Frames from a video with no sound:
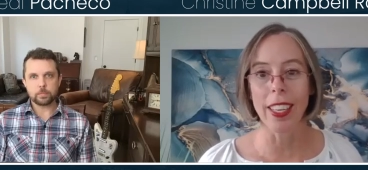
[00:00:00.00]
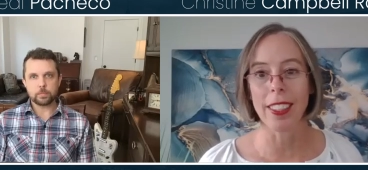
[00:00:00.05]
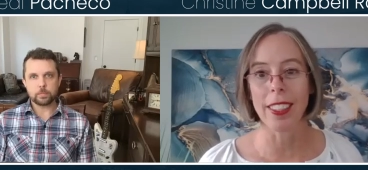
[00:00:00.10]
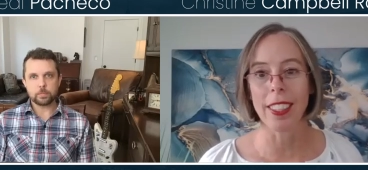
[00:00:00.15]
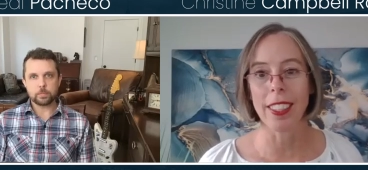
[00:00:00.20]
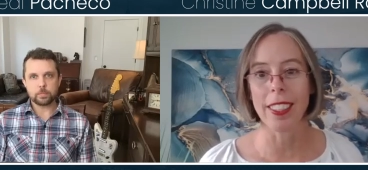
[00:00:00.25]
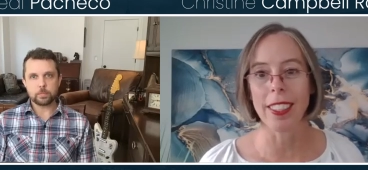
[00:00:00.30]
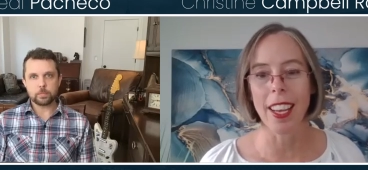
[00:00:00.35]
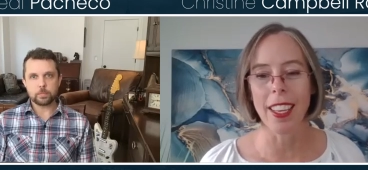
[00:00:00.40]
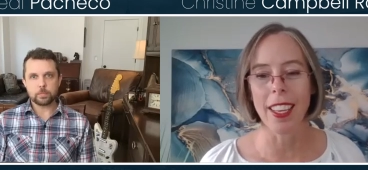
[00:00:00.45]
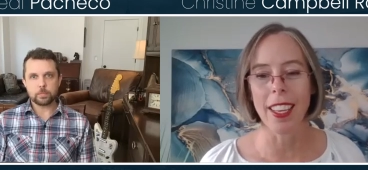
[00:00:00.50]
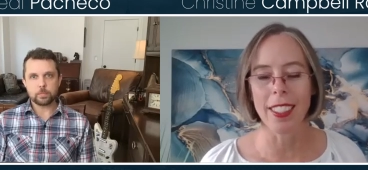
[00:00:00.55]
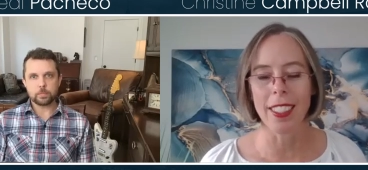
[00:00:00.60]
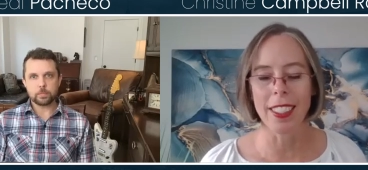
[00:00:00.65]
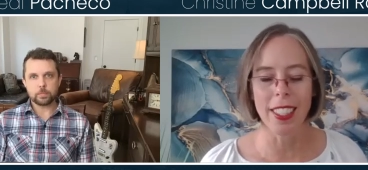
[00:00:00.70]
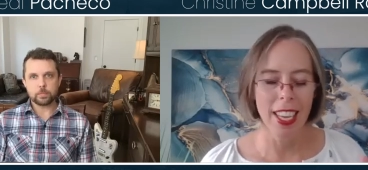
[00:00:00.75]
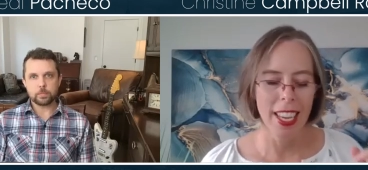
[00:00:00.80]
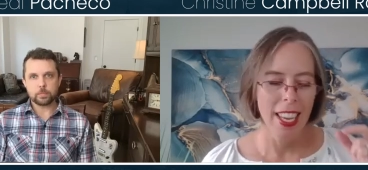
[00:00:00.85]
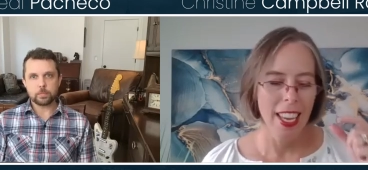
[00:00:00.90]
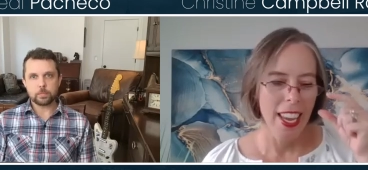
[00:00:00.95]
Speaker 1: success.
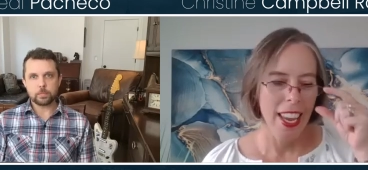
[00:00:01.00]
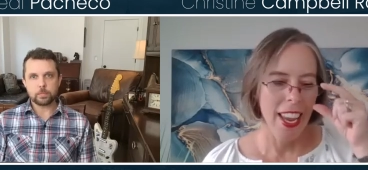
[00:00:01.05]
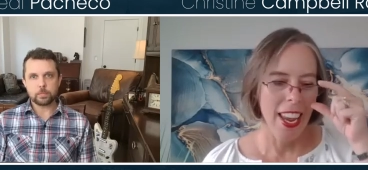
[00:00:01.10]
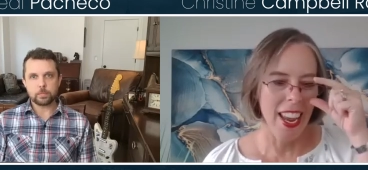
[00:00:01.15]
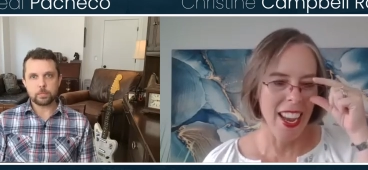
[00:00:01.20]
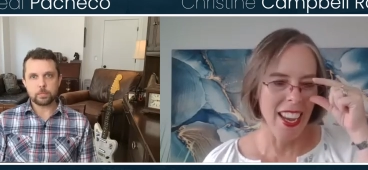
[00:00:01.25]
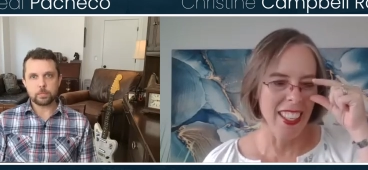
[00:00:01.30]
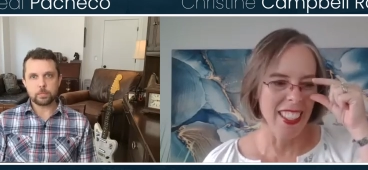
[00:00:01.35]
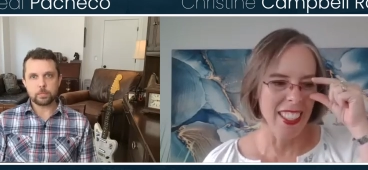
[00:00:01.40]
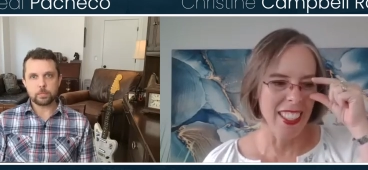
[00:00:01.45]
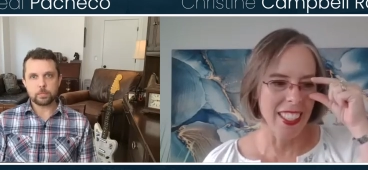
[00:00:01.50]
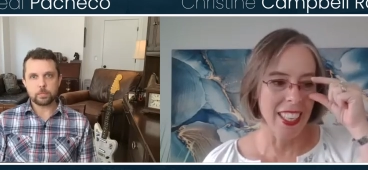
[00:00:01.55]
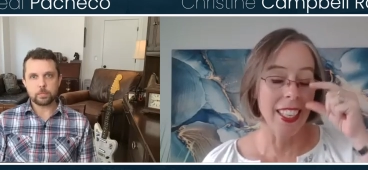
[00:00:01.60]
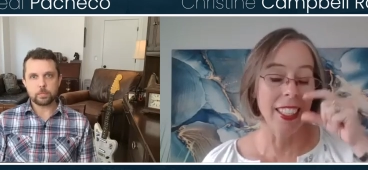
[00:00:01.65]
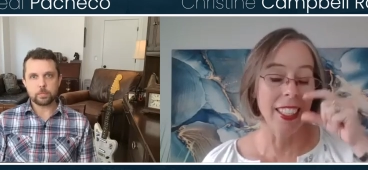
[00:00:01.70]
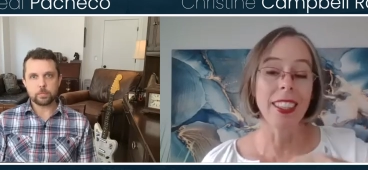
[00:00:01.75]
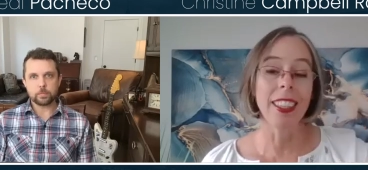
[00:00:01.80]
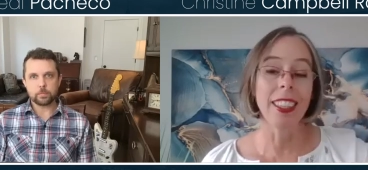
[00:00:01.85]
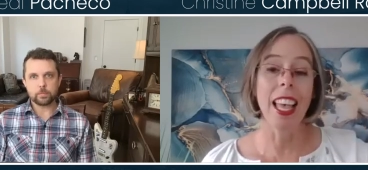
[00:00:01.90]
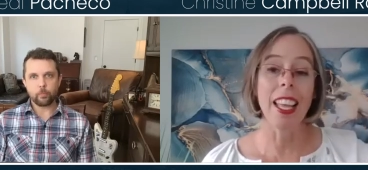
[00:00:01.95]
And it
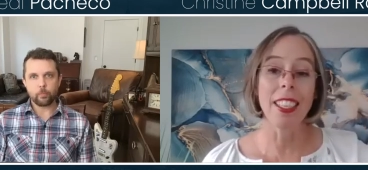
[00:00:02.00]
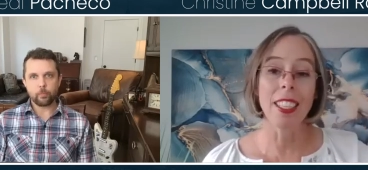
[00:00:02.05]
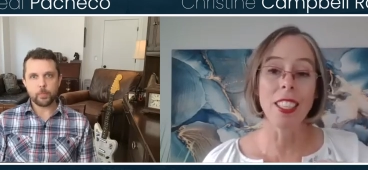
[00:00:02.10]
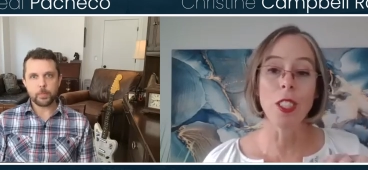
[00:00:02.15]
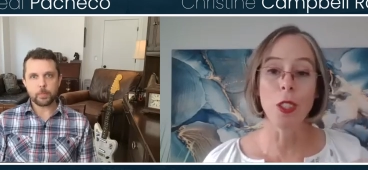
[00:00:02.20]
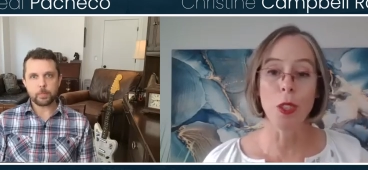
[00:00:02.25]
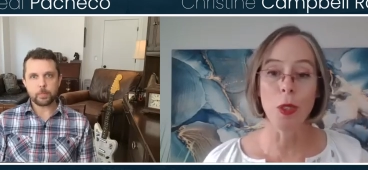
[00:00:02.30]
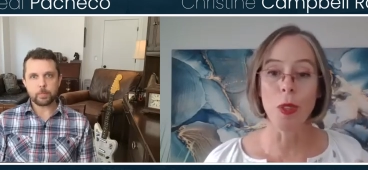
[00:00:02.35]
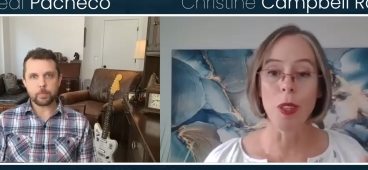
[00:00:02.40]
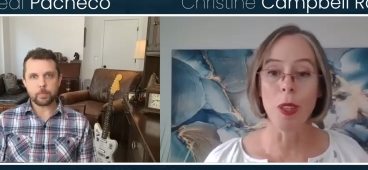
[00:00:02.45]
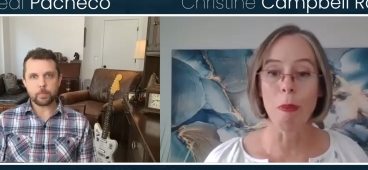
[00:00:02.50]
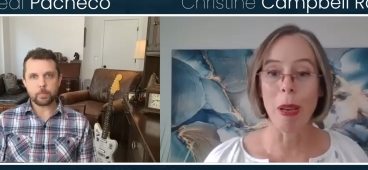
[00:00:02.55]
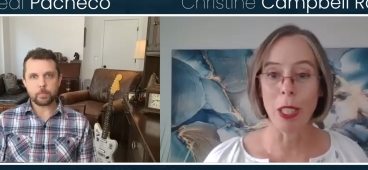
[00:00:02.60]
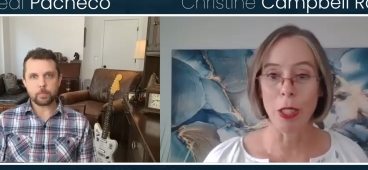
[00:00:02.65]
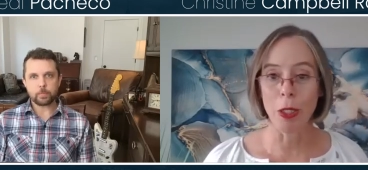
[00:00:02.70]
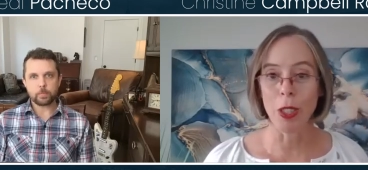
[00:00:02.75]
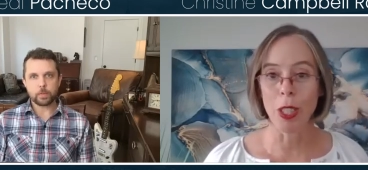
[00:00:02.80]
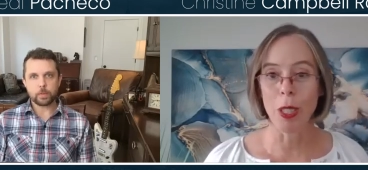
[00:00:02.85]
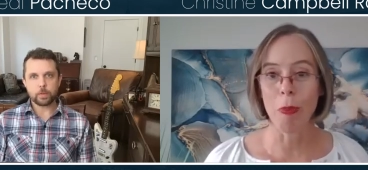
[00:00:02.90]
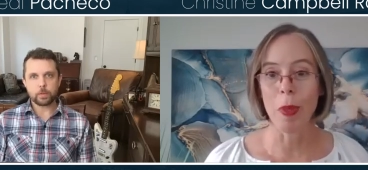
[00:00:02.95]
led to the
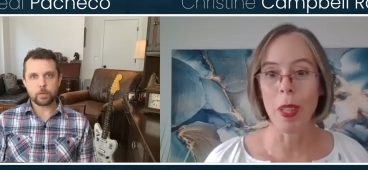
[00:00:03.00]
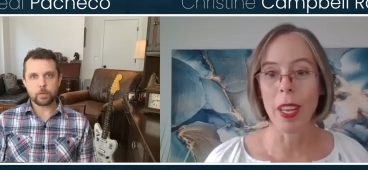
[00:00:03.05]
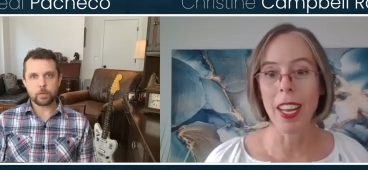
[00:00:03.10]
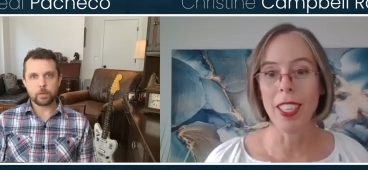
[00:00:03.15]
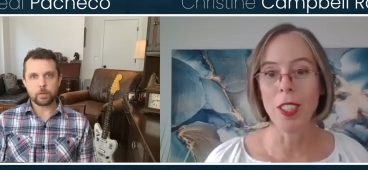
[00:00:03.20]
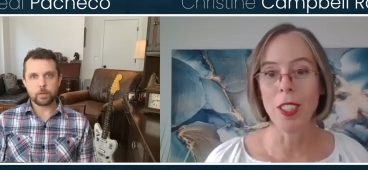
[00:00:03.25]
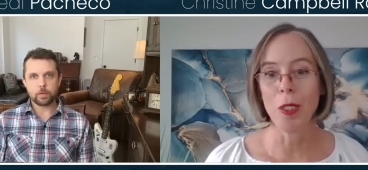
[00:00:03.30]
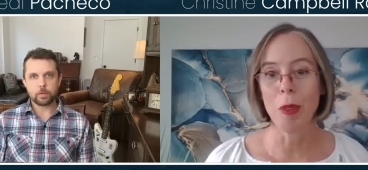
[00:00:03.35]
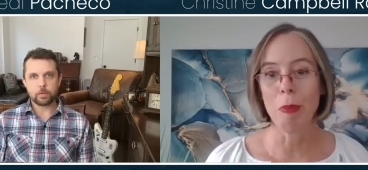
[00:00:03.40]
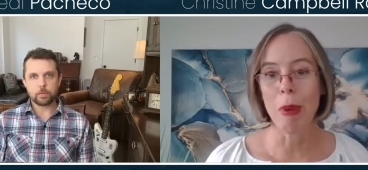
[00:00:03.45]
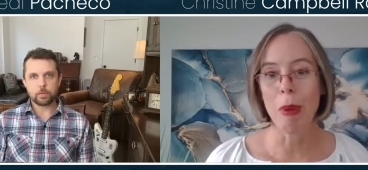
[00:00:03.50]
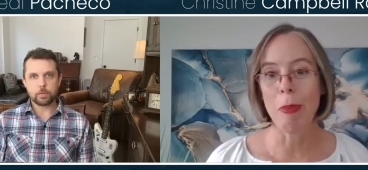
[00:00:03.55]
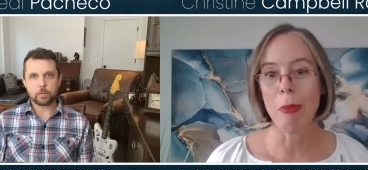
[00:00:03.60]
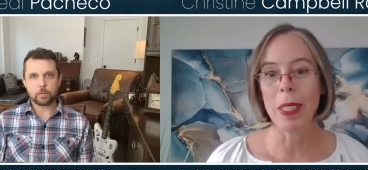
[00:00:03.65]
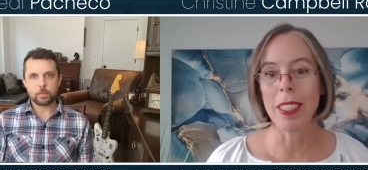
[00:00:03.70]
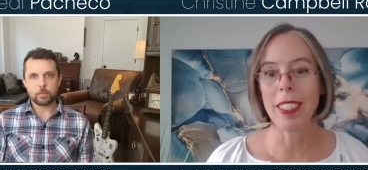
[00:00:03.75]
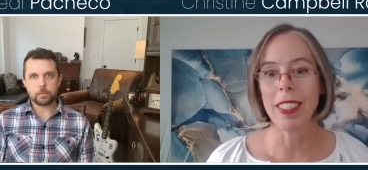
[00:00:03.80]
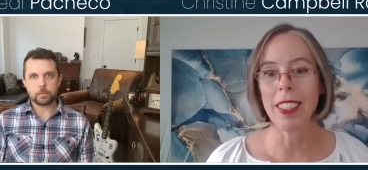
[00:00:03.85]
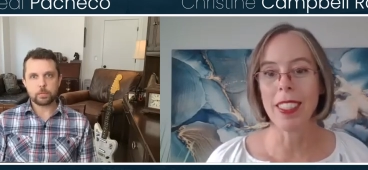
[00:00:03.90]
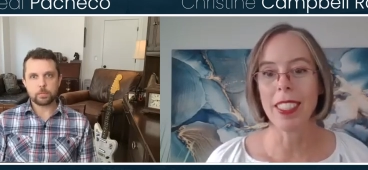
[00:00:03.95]
mentorship that I do in my
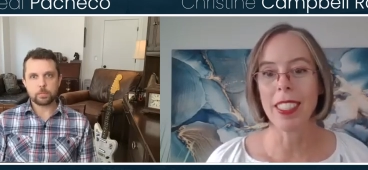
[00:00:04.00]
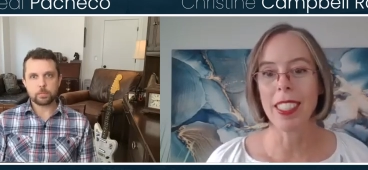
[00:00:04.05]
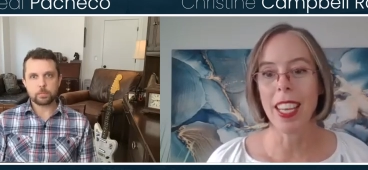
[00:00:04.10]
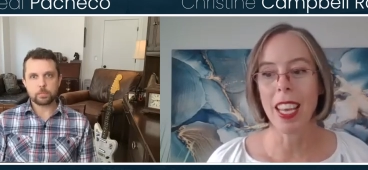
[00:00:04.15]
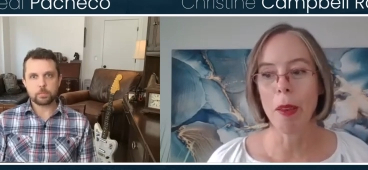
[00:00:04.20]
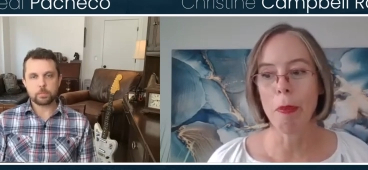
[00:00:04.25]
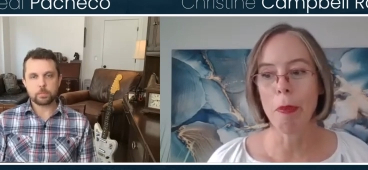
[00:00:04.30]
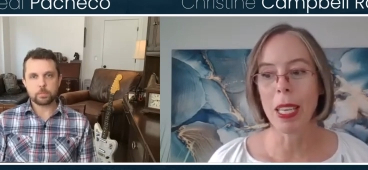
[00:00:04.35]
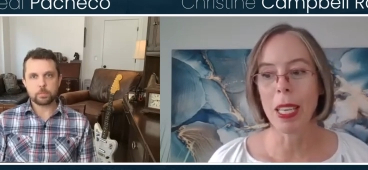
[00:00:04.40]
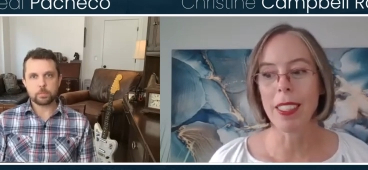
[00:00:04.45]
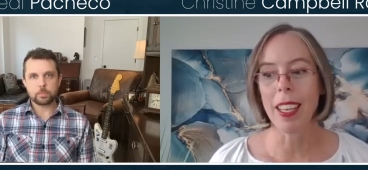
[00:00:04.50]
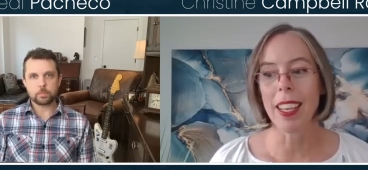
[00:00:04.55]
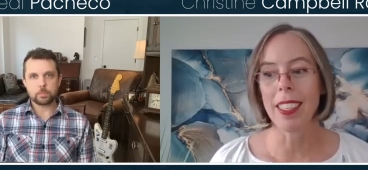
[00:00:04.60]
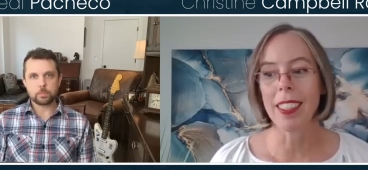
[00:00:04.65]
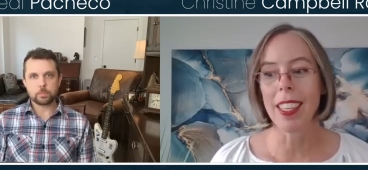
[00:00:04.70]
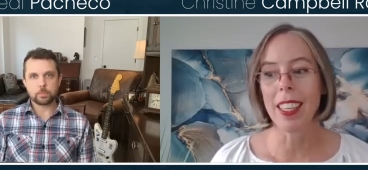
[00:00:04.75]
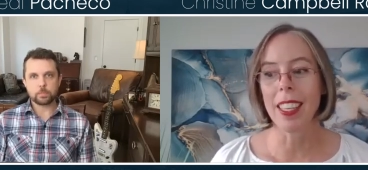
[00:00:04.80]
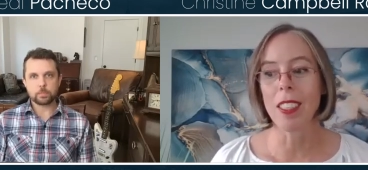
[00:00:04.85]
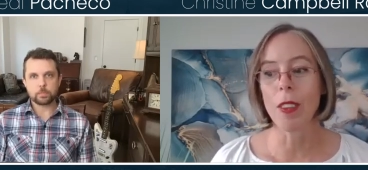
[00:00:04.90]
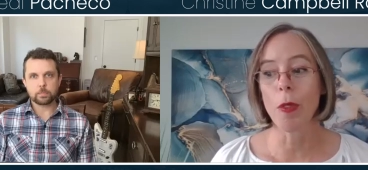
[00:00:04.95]
business today, because I
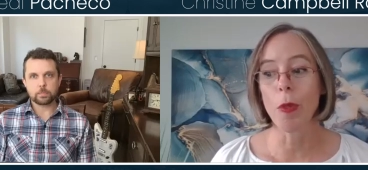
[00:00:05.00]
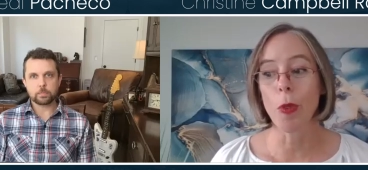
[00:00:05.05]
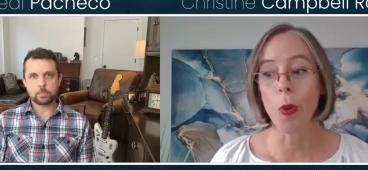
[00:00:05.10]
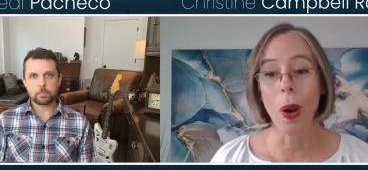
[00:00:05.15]
said,